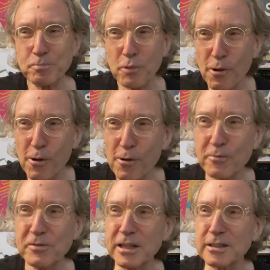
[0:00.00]

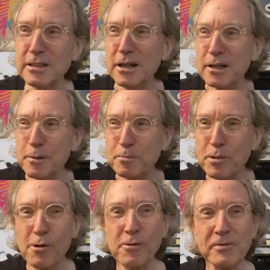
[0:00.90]
perfect,
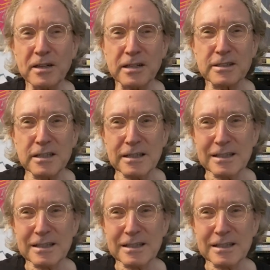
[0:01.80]
perfect